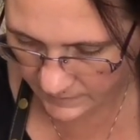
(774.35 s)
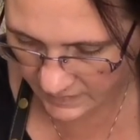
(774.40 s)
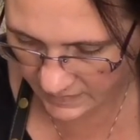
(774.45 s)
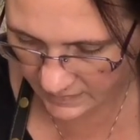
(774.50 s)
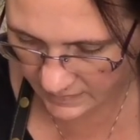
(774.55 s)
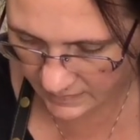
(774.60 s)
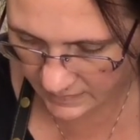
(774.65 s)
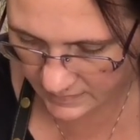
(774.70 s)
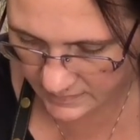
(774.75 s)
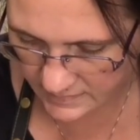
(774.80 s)

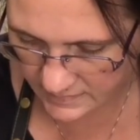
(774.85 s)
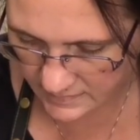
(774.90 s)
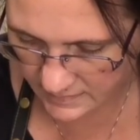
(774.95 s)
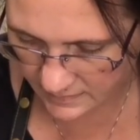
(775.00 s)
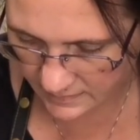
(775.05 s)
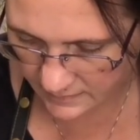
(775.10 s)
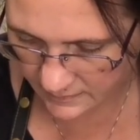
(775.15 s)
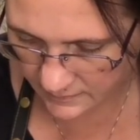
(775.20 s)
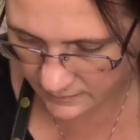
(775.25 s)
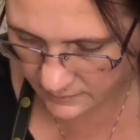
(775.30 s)
It gets
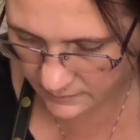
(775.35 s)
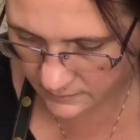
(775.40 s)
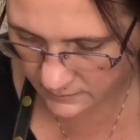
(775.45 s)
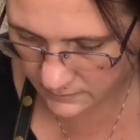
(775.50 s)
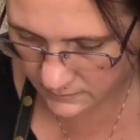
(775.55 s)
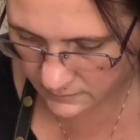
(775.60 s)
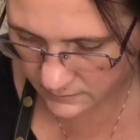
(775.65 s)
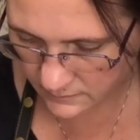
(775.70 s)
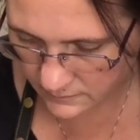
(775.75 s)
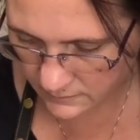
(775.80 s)
there
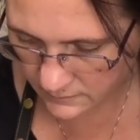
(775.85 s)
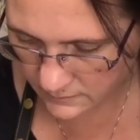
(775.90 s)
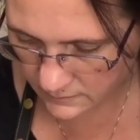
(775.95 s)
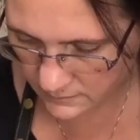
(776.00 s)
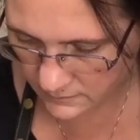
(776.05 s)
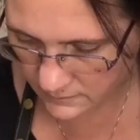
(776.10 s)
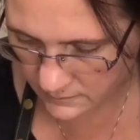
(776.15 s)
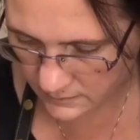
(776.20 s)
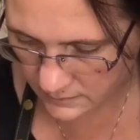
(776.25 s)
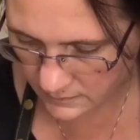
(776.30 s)

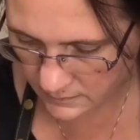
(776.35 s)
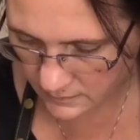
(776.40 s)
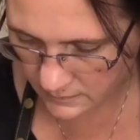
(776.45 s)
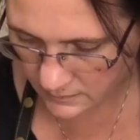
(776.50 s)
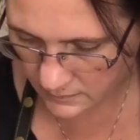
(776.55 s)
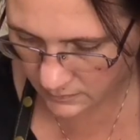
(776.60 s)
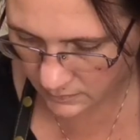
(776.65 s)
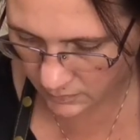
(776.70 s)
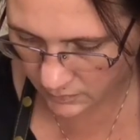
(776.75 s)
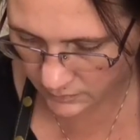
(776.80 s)

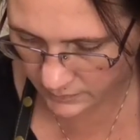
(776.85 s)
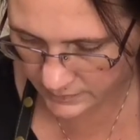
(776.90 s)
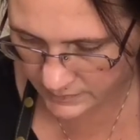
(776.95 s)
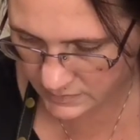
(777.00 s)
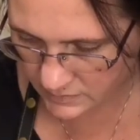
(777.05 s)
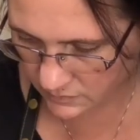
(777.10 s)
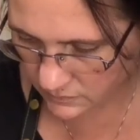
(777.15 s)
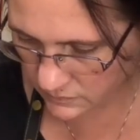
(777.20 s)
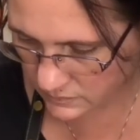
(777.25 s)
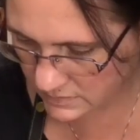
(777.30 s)
on
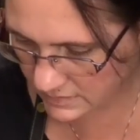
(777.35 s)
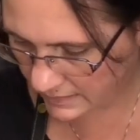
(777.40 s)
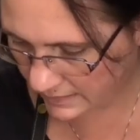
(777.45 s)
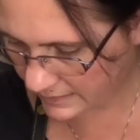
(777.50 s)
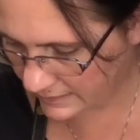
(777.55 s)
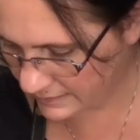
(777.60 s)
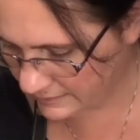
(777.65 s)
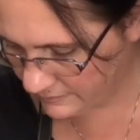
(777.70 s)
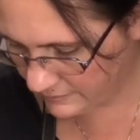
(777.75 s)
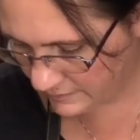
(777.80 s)
its own
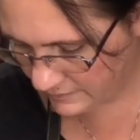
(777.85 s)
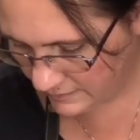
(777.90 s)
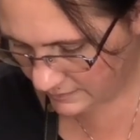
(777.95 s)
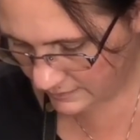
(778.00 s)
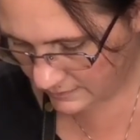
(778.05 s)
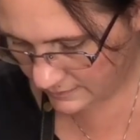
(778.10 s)
time.